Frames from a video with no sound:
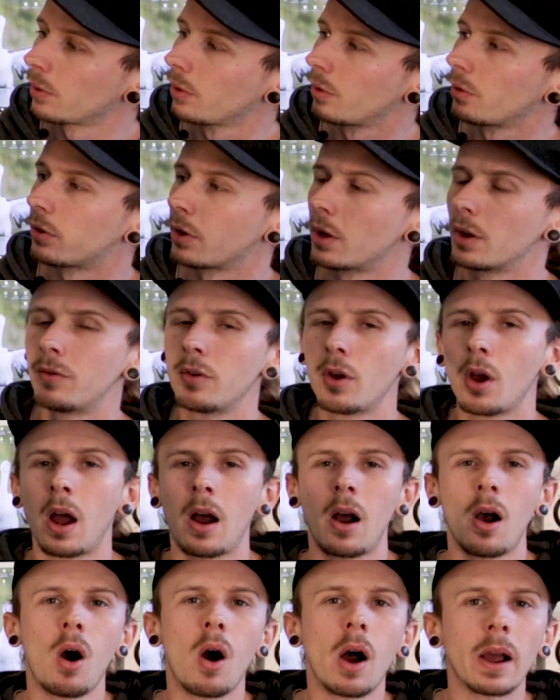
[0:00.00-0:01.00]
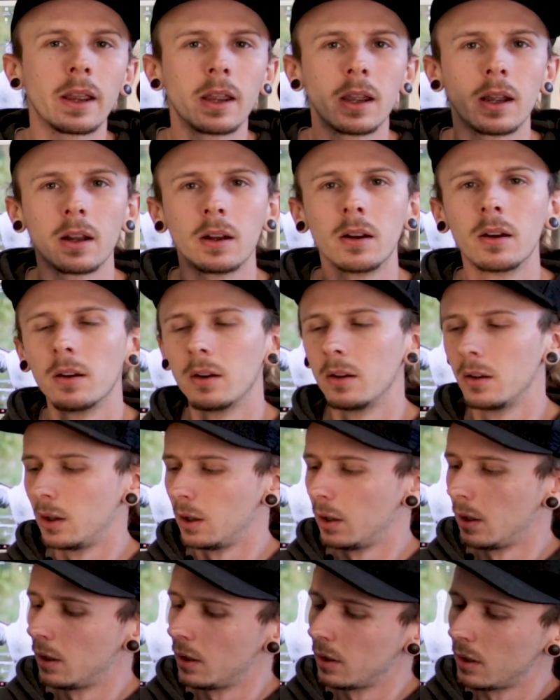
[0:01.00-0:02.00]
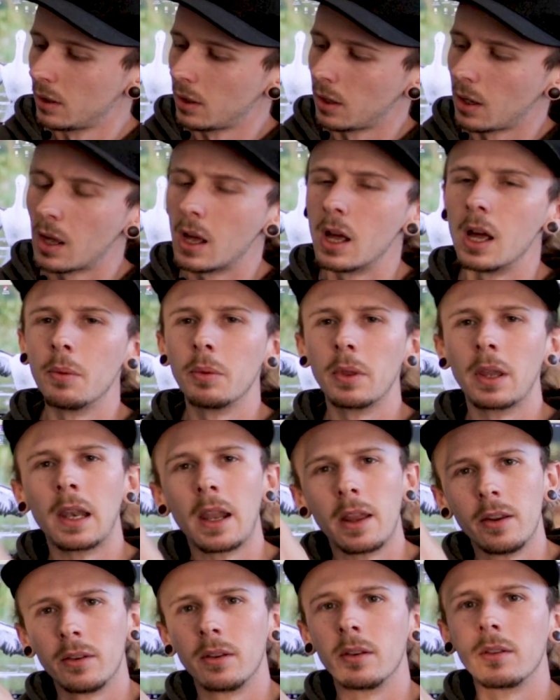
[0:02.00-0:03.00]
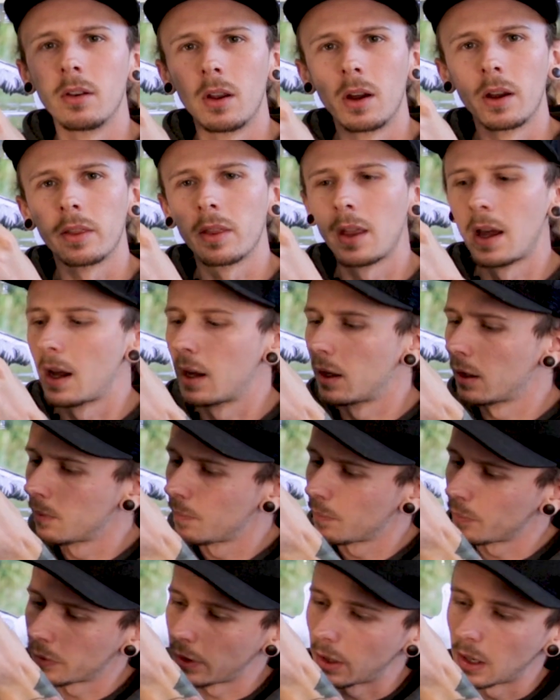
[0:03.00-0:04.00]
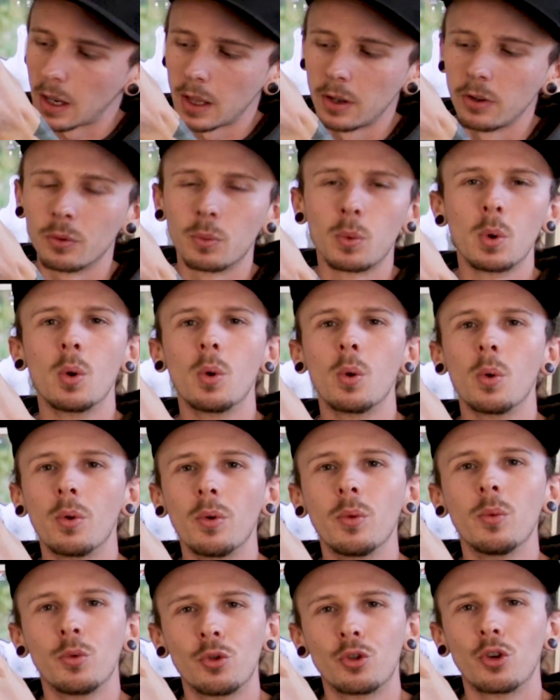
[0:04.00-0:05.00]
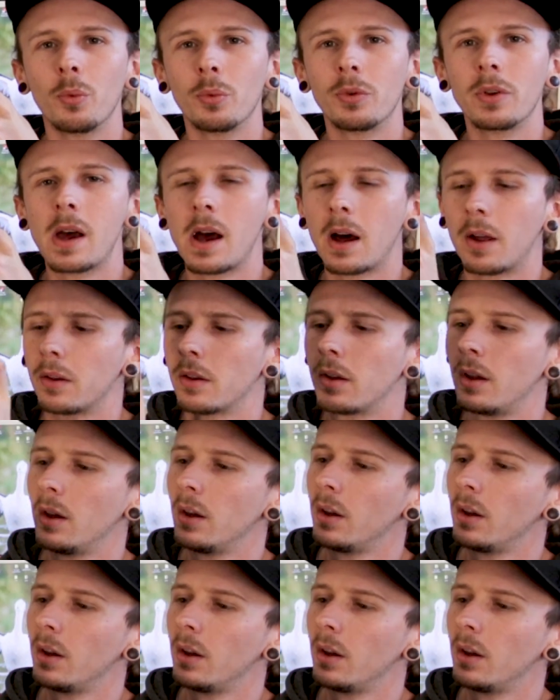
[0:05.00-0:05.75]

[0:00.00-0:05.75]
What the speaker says: So if you're out hiking and lenses like that, the lens will drop down